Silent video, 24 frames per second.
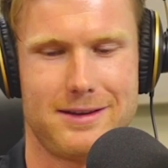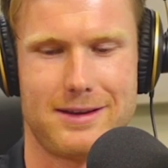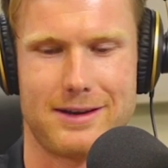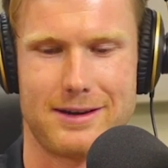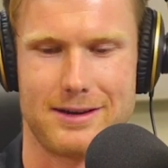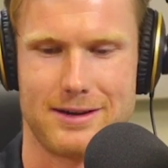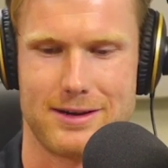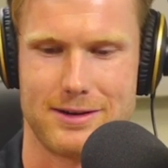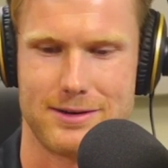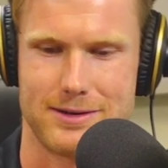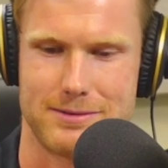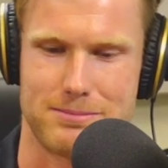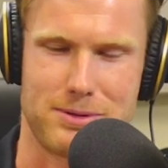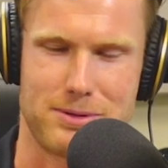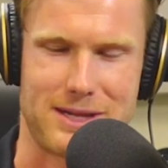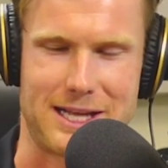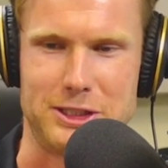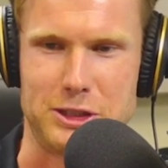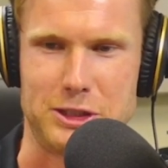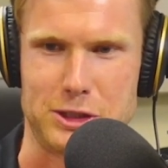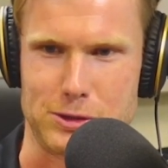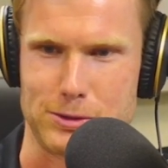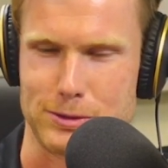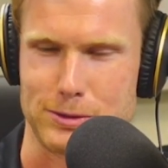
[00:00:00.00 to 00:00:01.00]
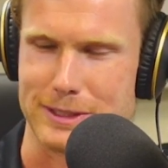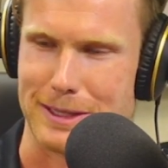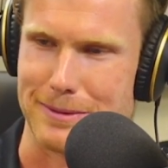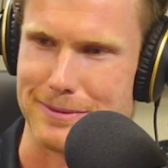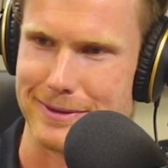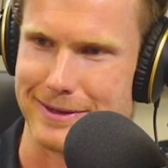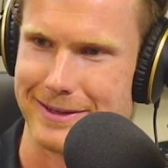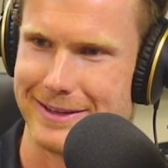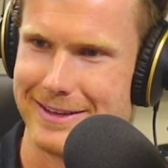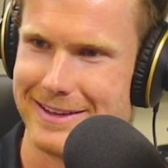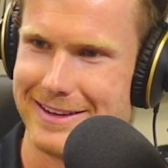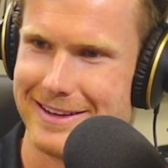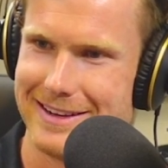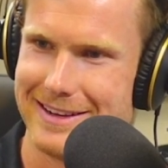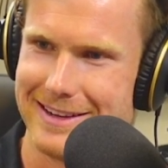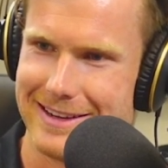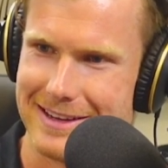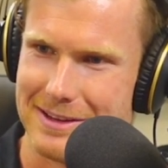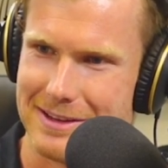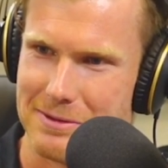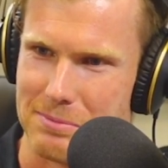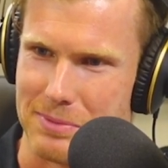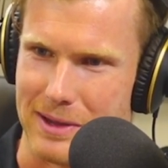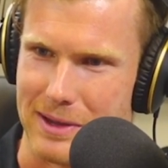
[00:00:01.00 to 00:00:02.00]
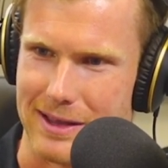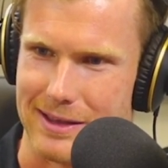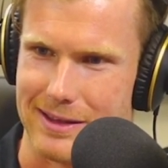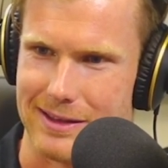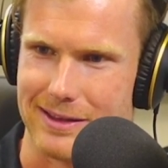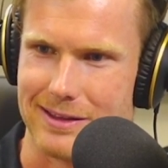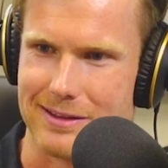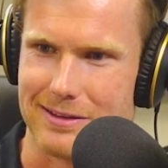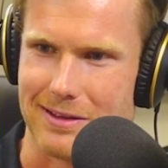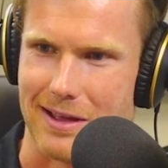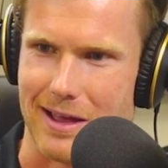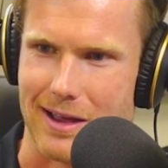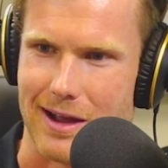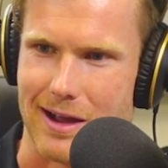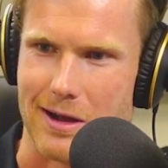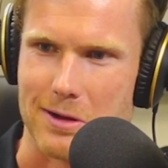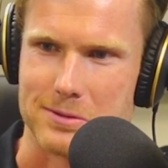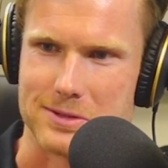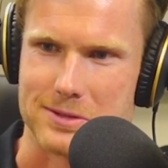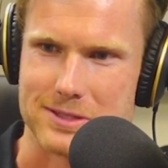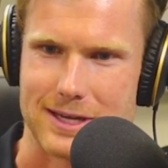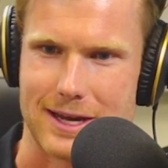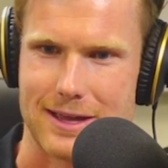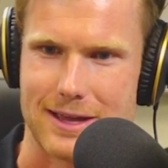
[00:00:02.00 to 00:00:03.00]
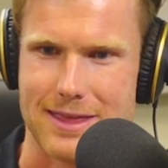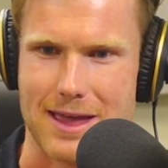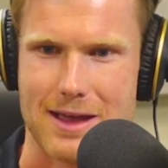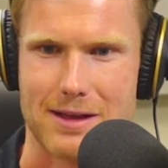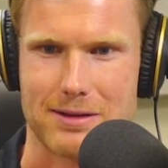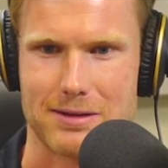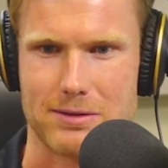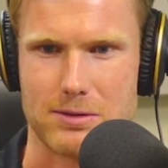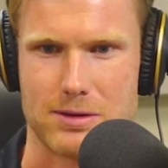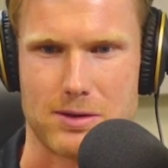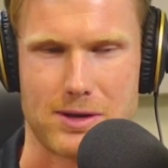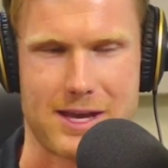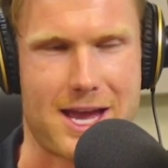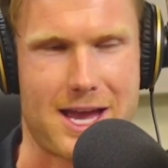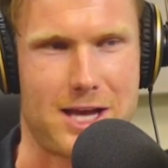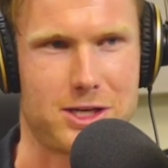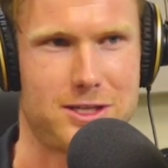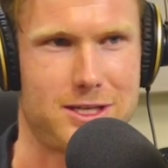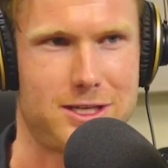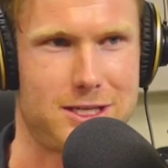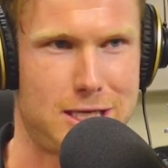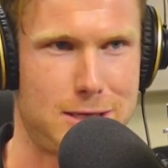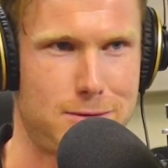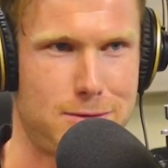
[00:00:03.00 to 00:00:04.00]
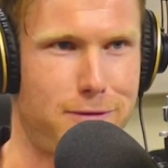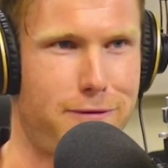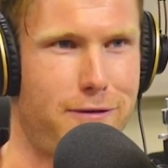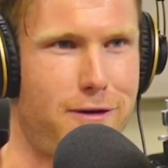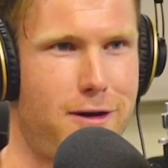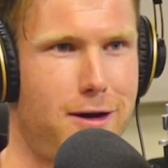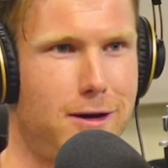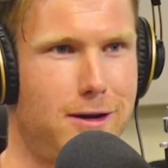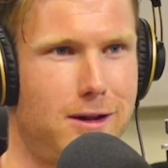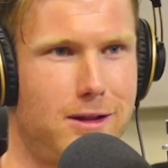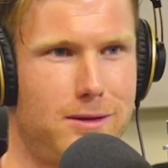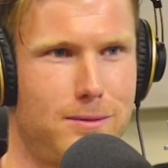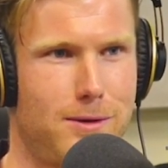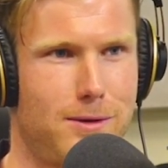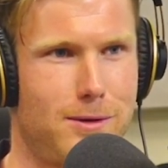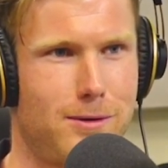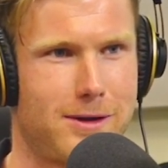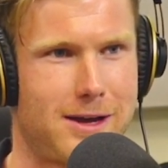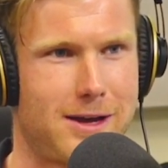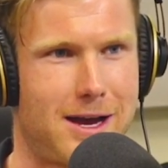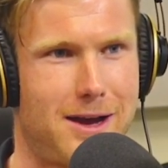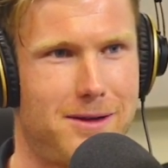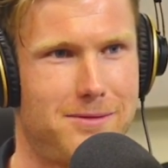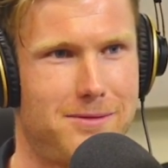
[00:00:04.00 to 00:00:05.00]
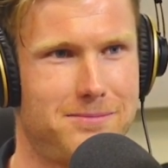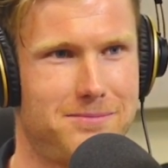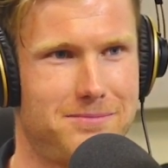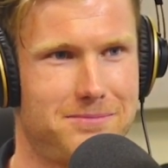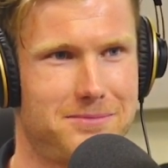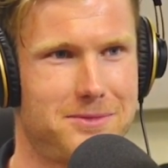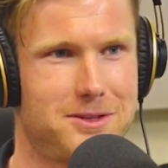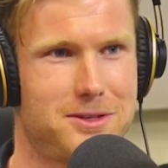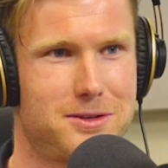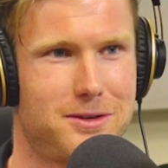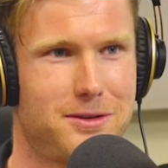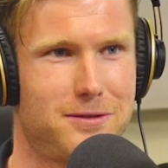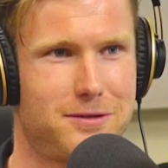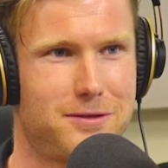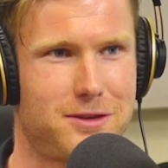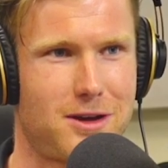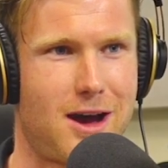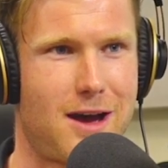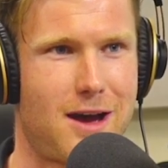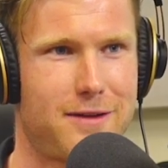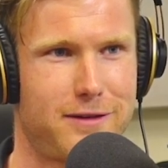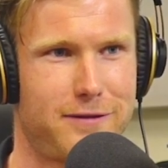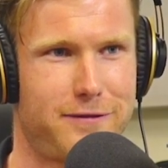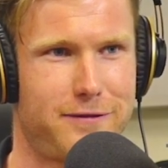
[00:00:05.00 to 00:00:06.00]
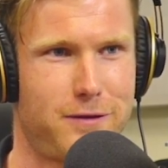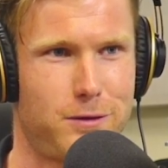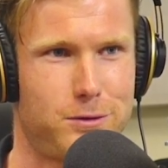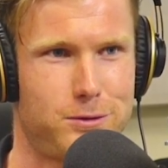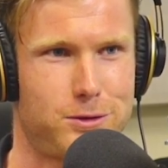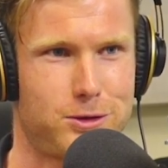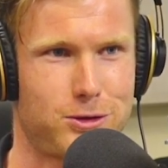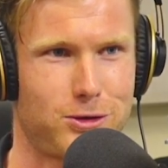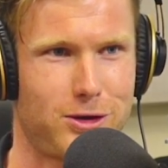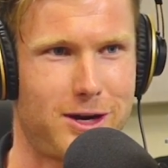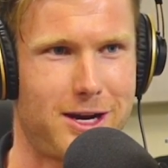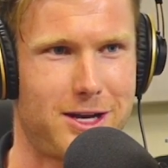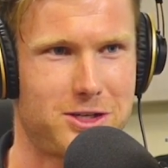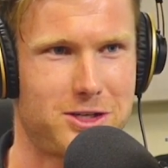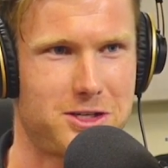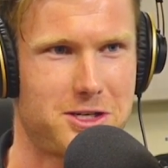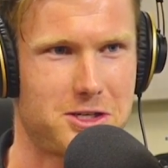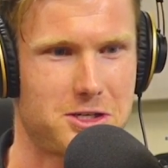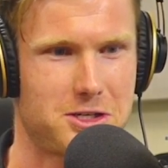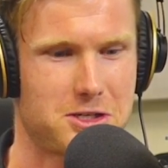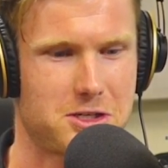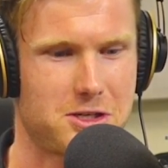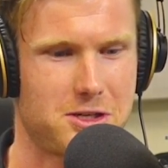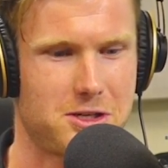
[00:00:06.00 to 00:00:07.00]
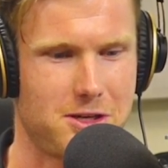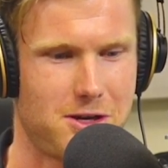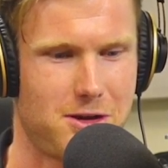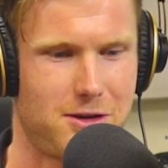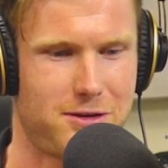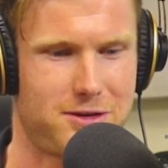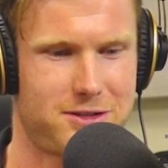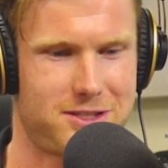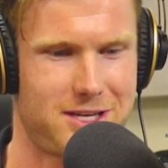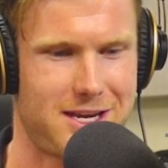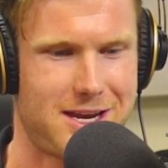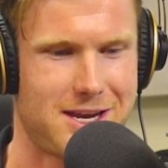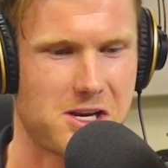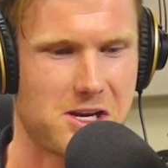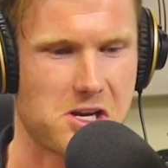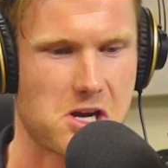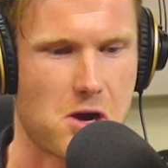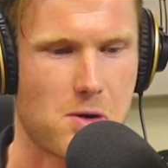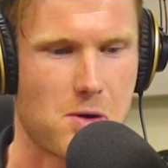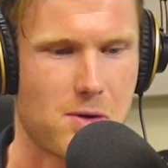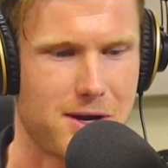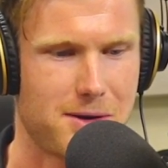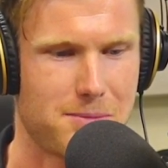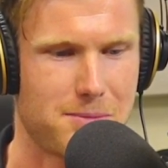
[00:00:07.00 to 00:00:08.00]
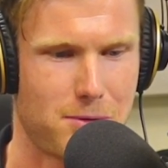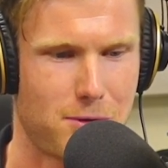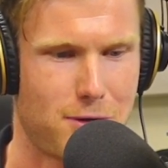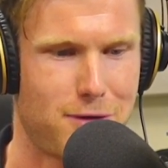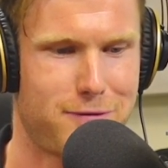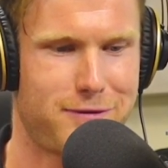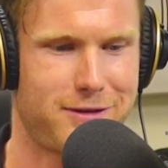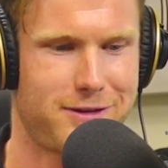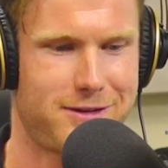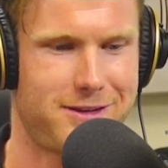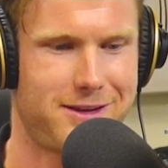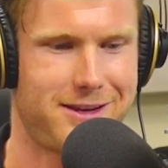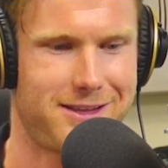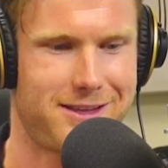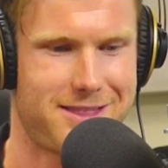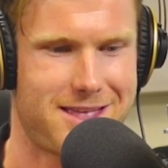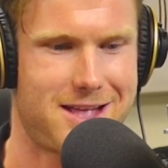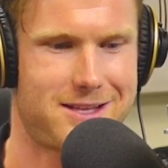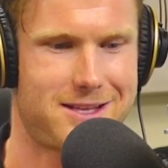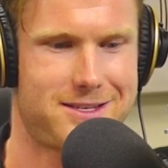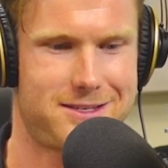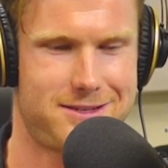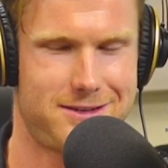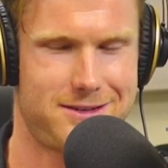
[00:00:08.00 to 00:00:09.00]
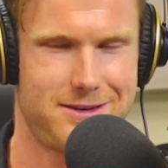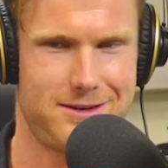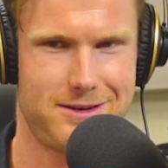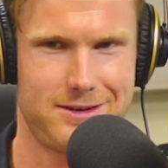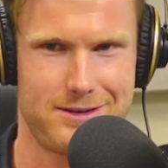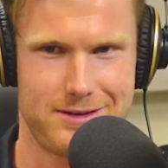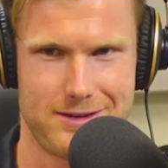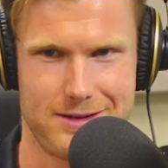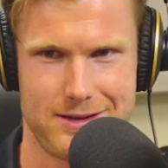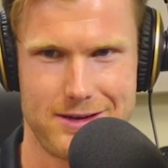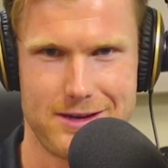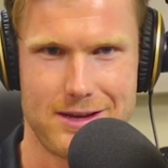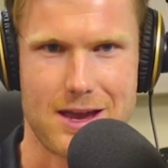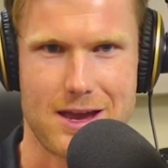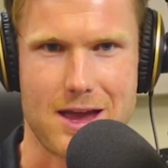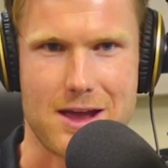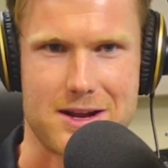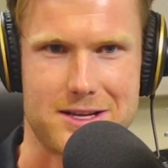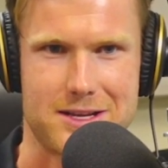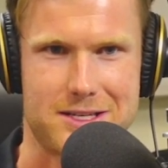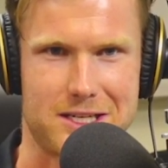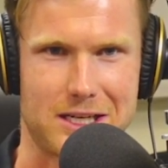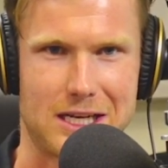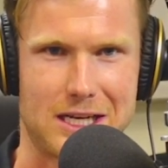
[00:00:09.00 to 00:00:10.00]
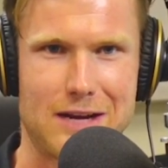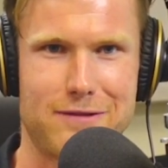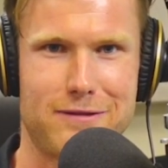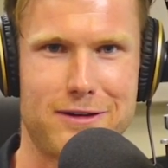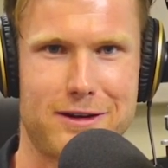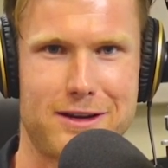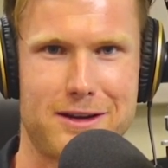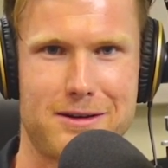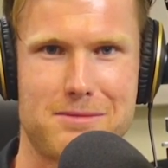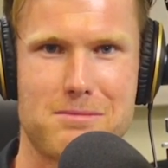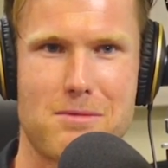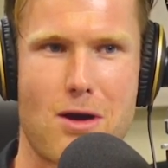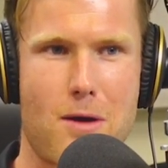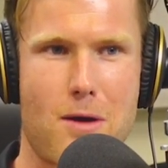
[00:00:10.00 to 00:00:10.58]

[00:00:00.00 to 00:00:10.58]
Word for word: i don't know a plunger or something but i, I would say that the catch in the semi-final of the world cup sort of diving full stretch and it just you see it go in perfectly and that's in a significant